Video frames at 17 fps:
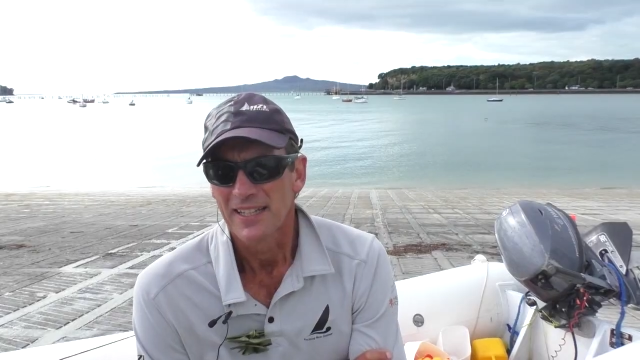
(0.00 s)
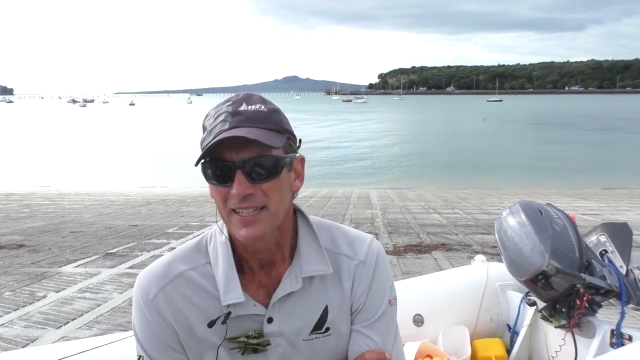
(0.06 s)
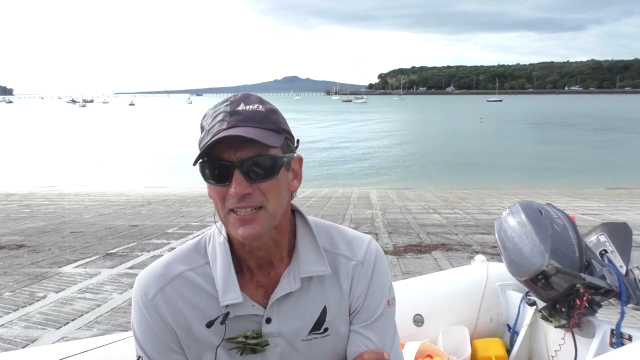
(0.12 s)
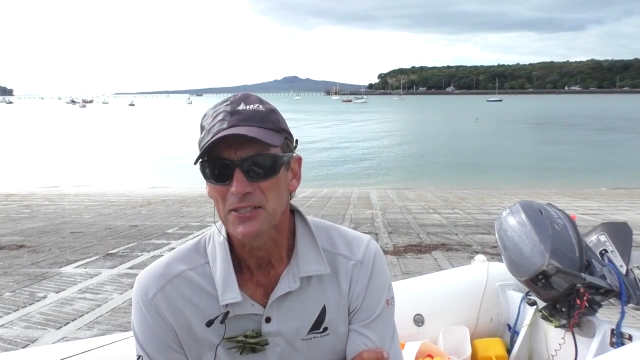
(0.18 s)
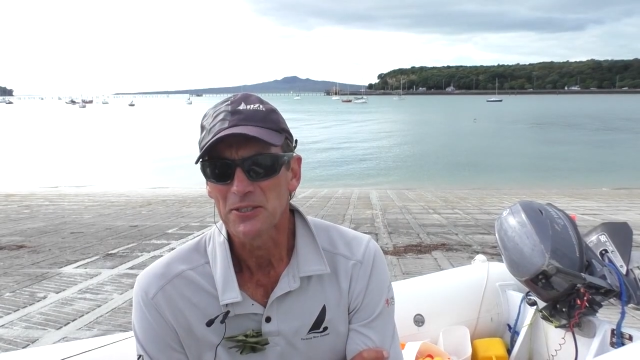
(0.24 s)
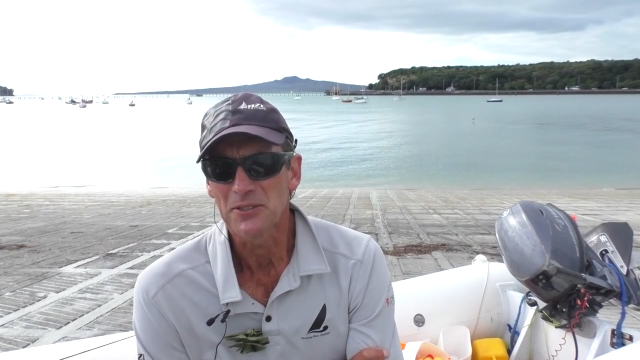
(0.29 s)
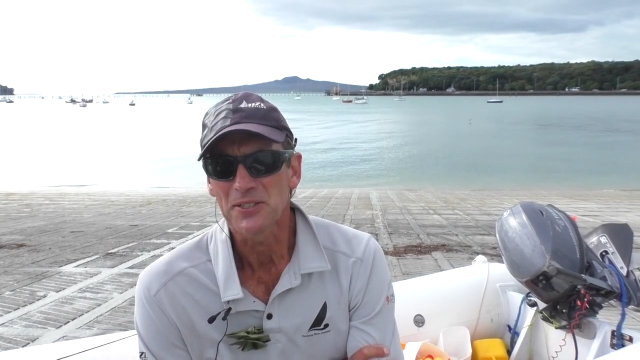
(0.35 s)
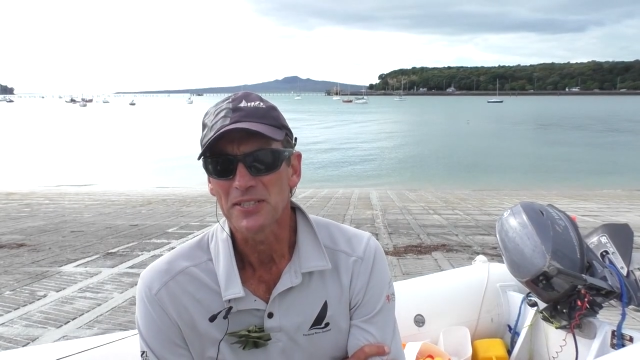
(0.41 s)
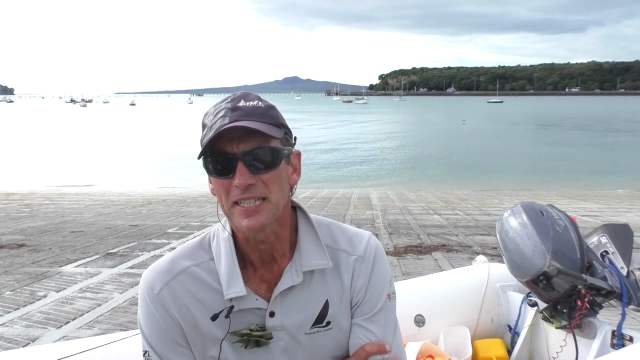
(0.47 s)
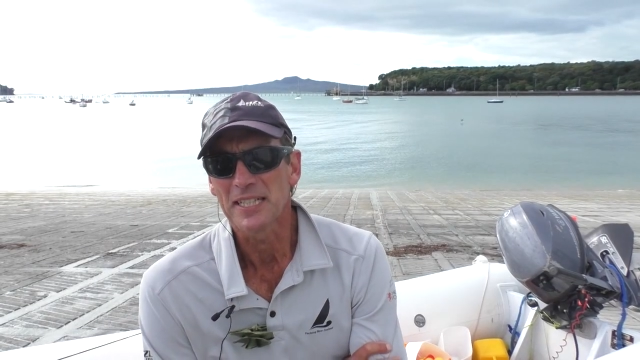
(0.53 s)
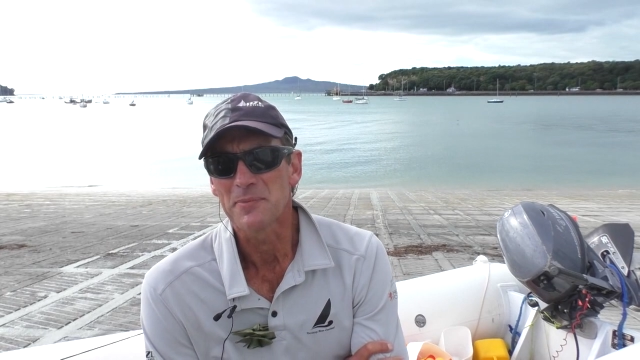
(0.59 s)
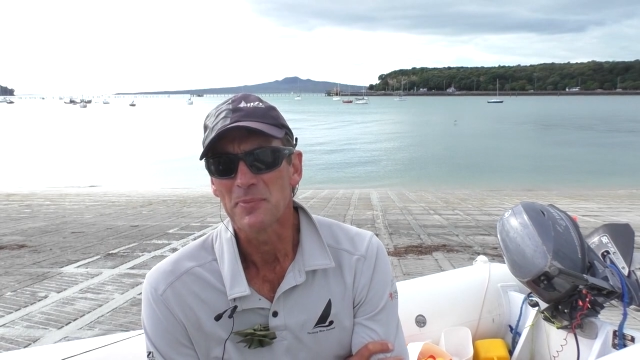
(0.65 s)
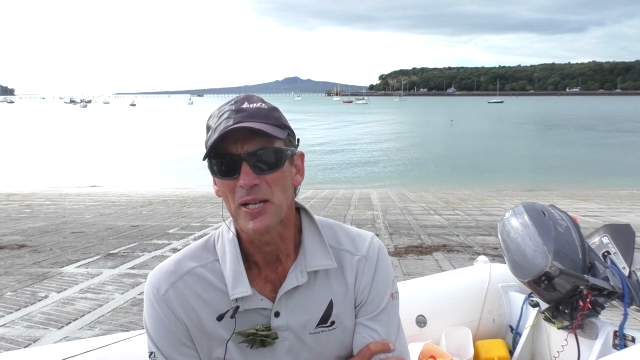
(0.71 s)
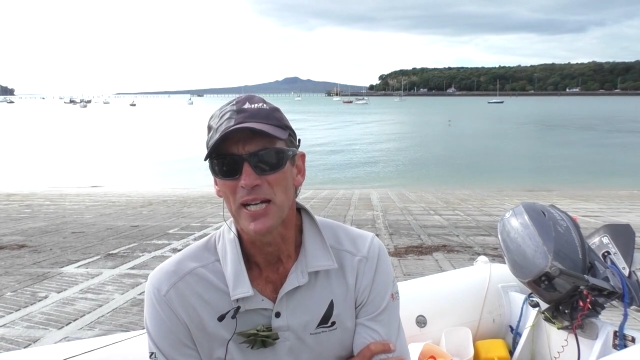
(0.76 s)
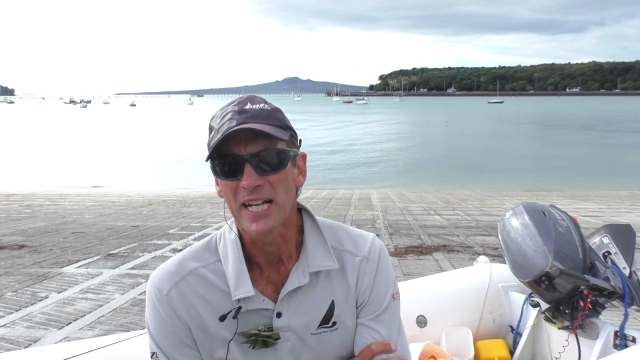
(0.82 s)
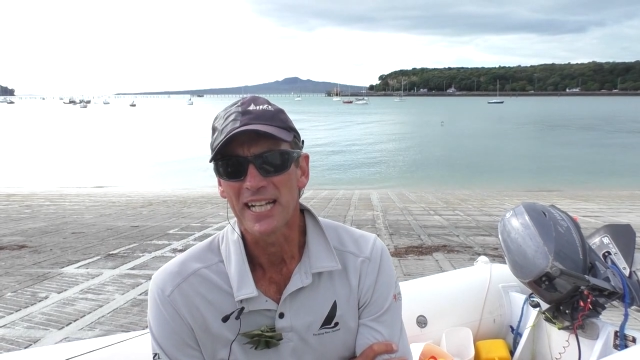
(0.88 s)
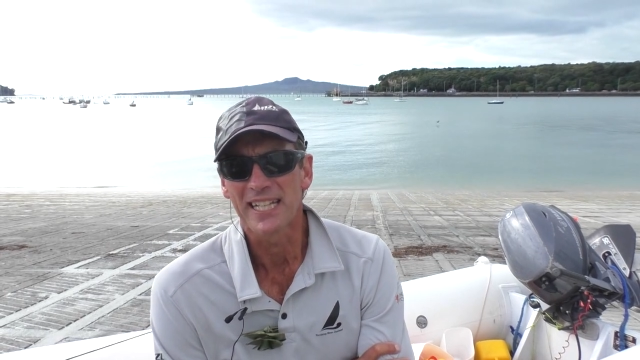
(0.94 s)
The cool thing
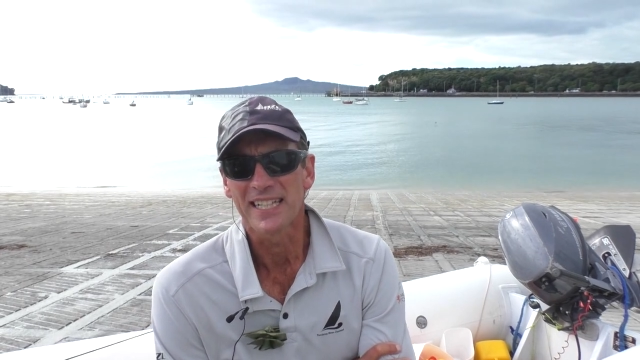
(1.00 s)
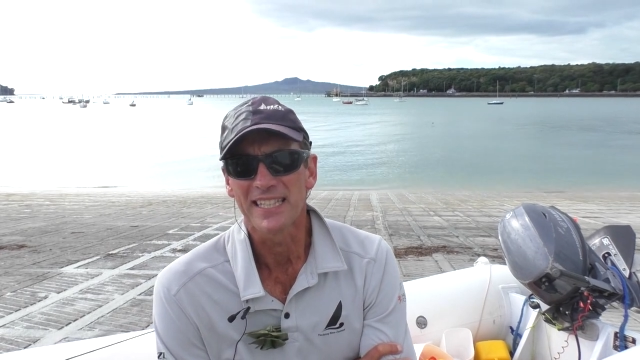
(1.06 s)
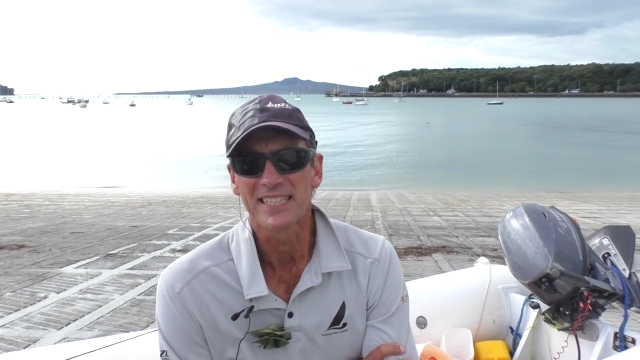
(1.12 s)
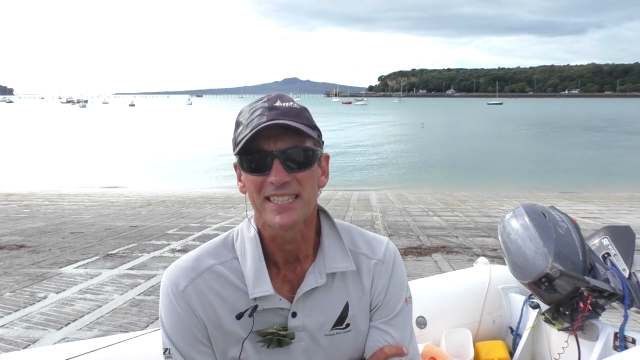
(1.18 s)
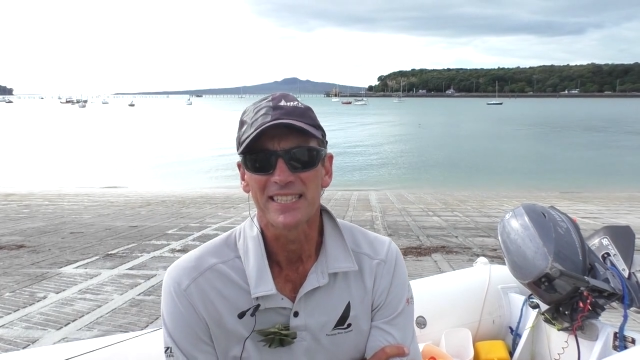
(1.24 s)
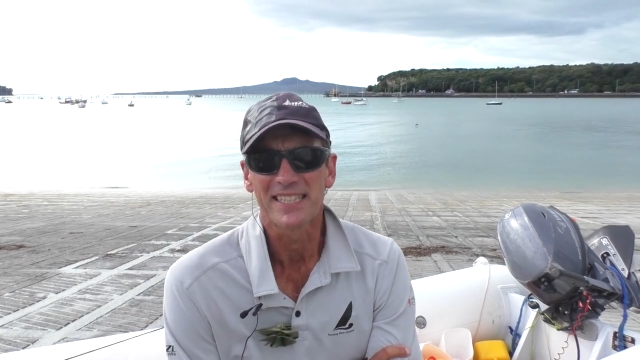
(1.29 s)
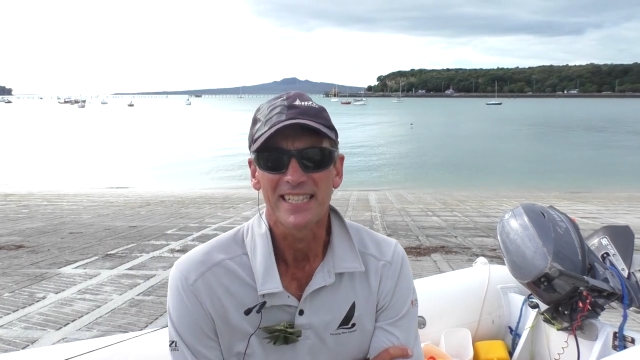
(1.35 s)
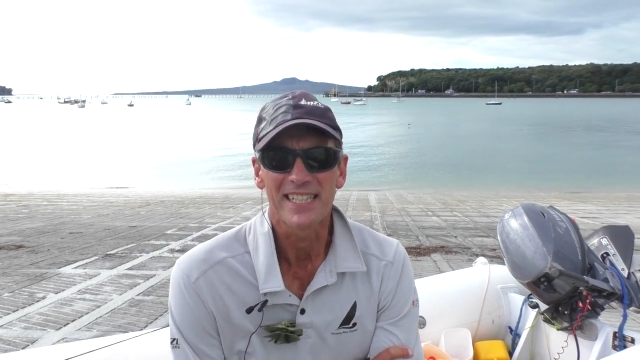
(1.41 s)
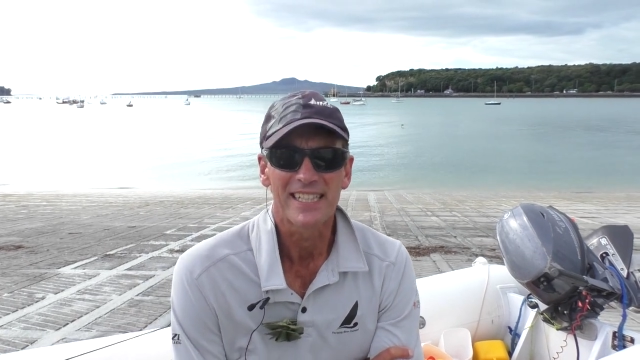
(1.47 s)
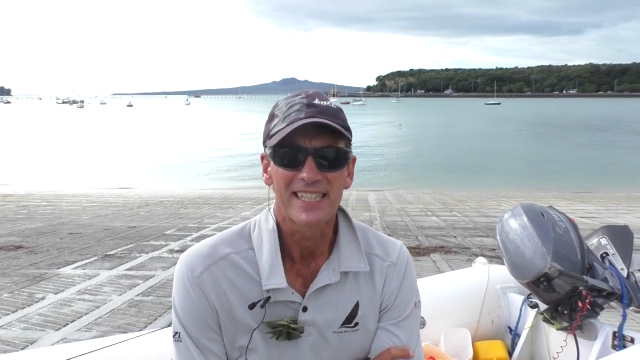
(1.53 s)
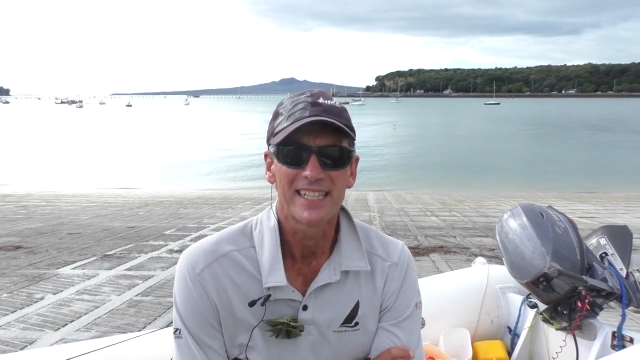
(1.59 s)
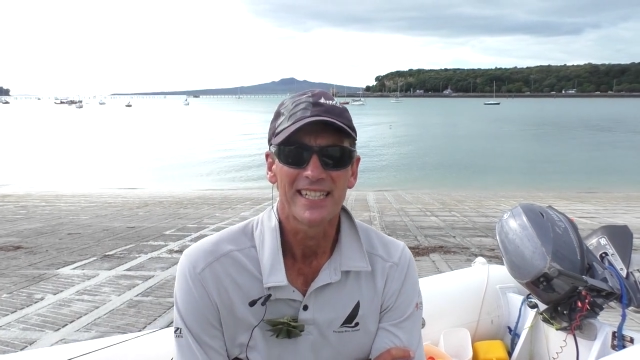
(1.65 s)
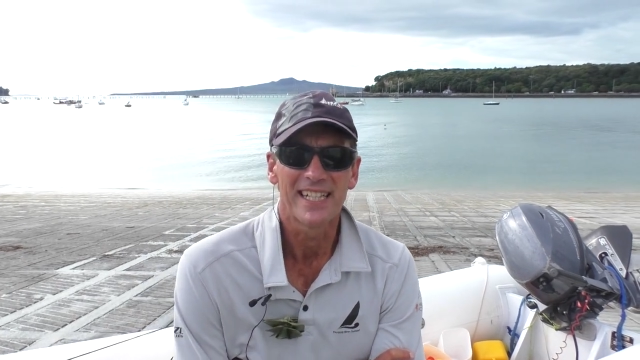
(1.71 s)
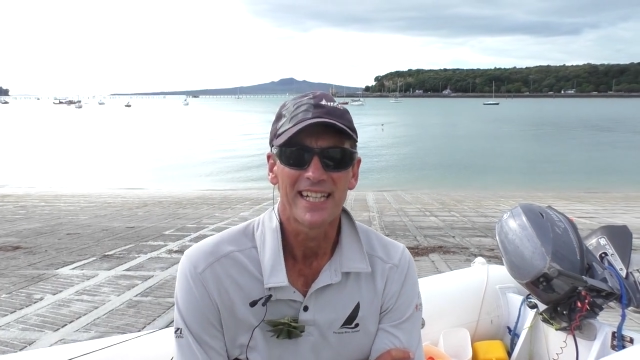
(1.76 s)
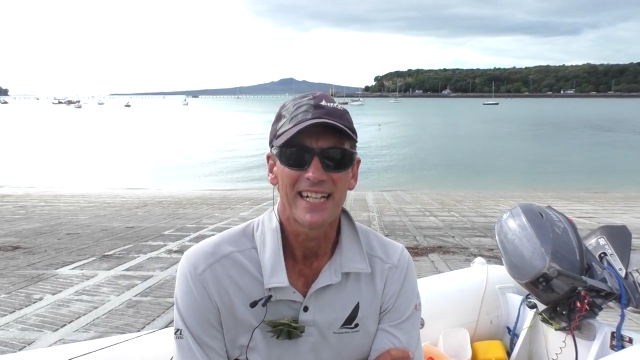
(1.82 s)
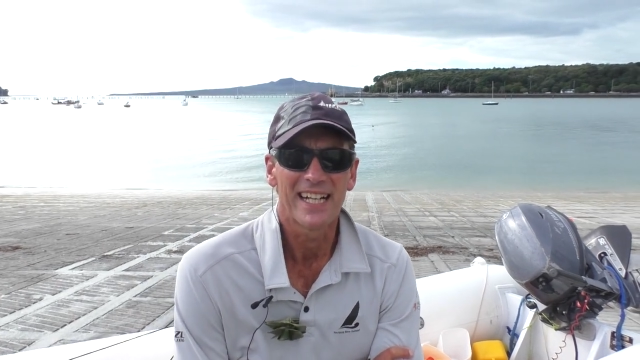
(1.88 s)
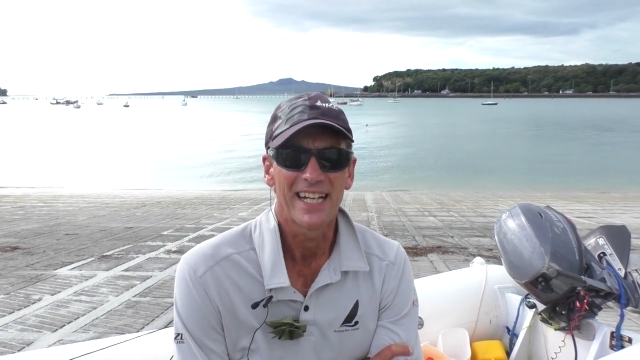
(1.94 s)
about it is that
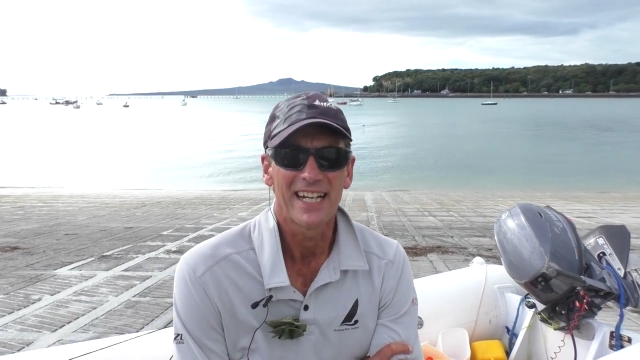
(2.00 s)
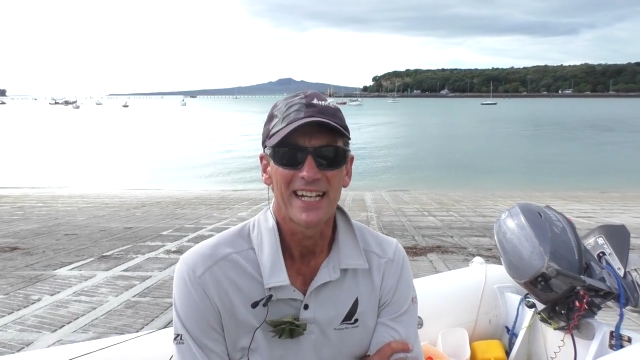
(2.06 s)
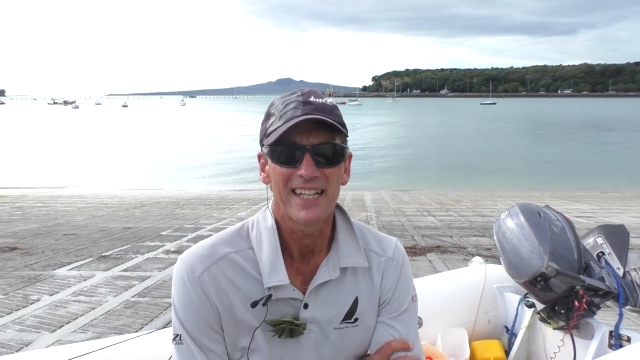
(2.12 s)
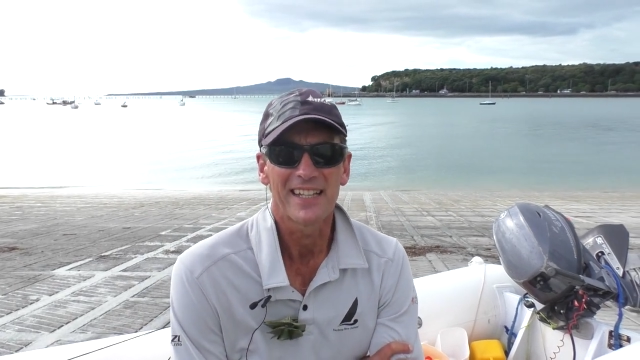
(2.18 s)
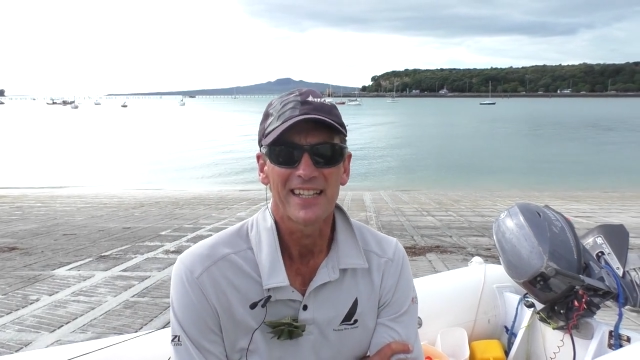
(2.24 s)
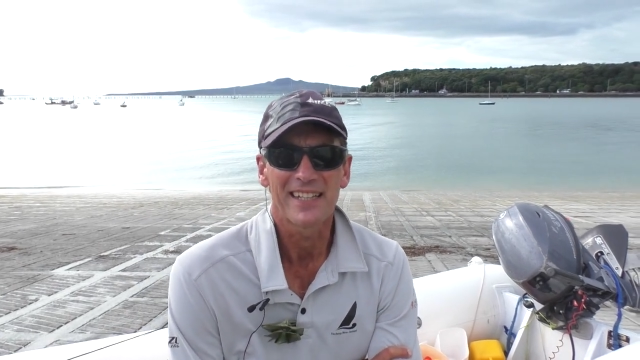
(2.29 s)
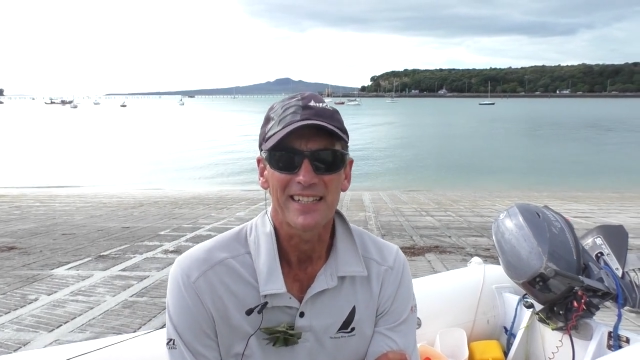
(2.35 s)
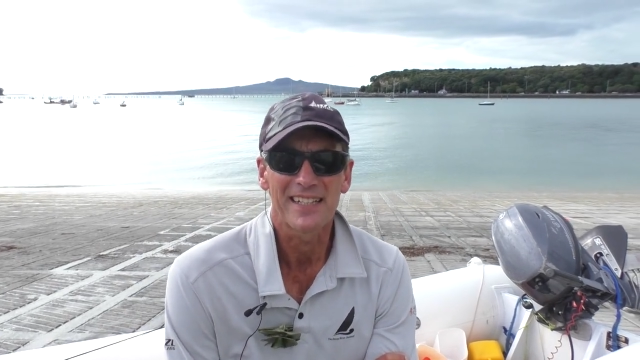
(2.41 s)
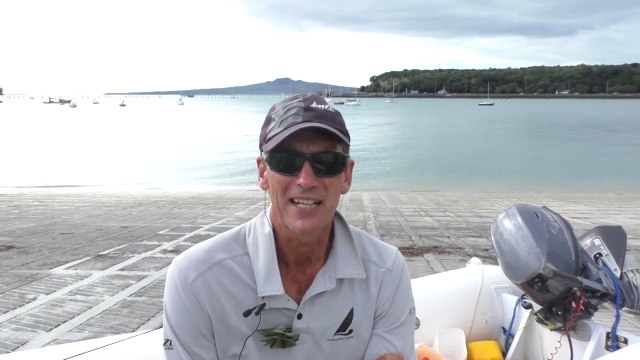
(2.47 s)
uh,